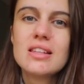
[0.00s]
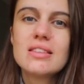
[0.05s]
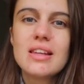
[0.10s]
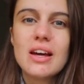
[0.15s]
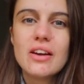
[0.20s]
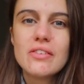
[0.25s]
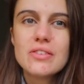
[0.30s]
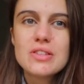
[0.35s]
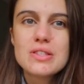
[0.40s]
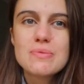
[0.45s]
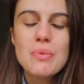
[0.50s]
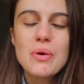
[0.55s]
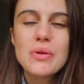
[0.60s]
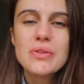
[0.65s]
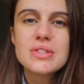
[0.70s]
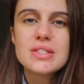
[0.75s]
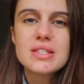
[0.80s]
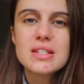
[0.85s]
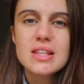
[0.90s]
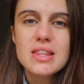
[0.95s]
their
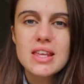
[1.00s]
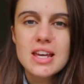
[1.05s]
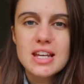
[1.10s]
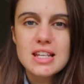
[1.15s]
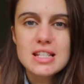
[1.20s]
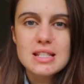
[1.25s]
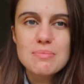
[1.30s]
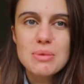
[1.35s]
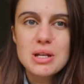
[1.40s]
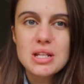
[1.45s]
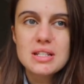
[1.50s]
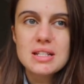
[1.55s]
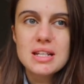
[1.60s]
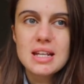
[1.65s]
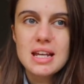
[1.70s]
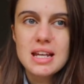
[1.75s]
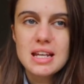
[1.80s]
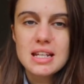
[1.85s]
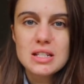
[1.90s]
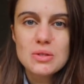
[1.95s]
response to things, but
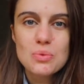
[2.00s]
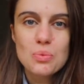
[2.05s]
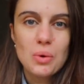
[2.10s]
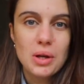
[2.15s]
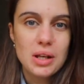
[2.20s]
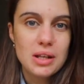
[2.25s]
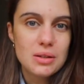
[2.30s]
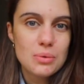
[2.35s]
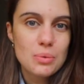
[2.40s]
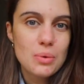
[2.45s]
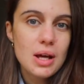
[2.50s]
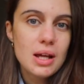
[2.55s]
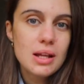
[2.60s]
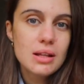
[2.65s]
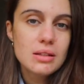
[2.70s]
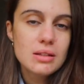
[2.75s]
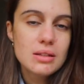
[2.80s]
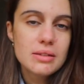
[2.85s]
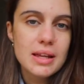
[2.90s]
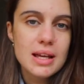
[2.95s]
it went
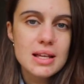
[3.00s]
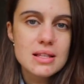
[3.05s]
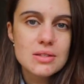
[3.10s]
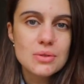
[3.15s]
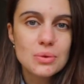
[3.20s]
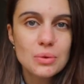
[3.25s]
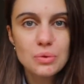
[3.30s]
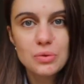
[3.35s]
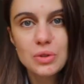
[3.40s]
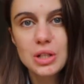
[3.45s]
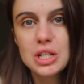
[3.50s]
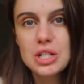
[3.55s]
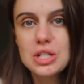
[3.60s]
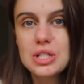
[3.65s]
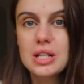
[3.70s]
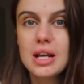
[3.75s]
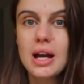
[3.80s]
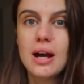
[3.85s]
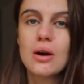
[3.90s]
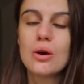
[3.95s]
well. That's all
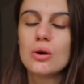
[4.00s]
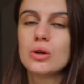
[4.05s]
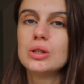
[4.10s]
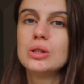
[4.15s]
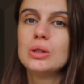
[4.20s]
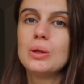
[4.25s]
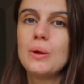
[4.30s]
finished now.